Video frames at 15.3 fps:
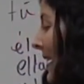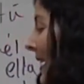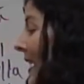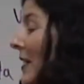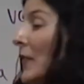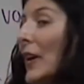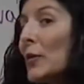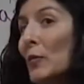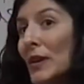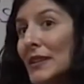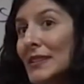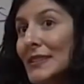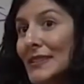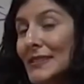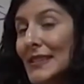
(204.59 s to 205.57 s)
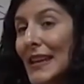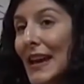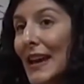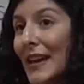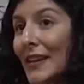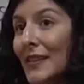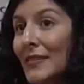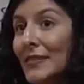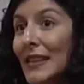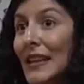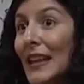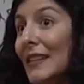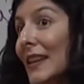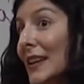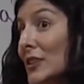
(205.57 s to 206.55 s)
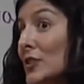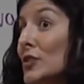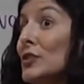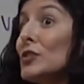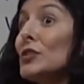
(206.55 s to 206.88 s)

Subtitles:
If I wanted to say that I like